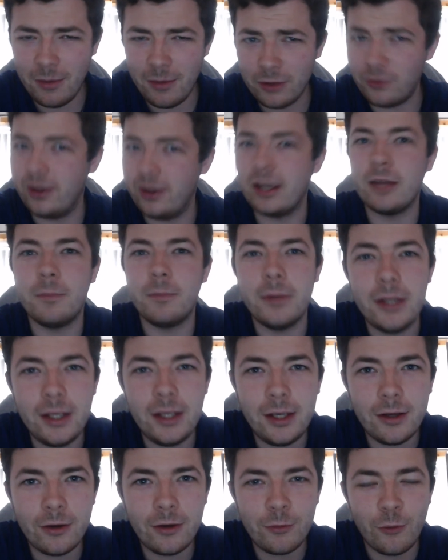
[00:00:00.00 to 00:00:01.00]
I don't think I'd be
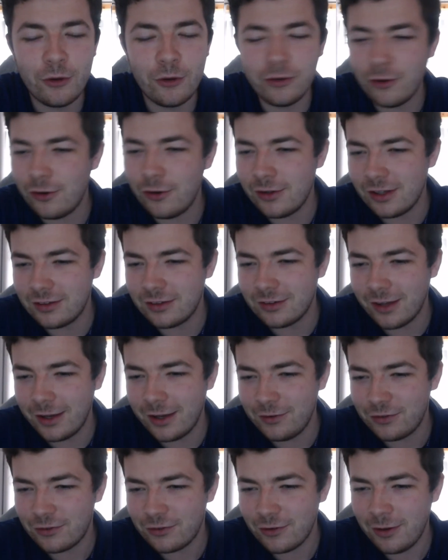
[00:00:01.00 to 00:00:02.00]
here. What doing this
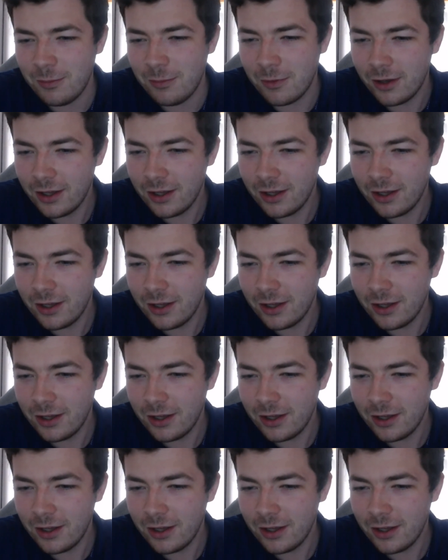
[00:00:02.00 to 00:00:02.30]
live stream?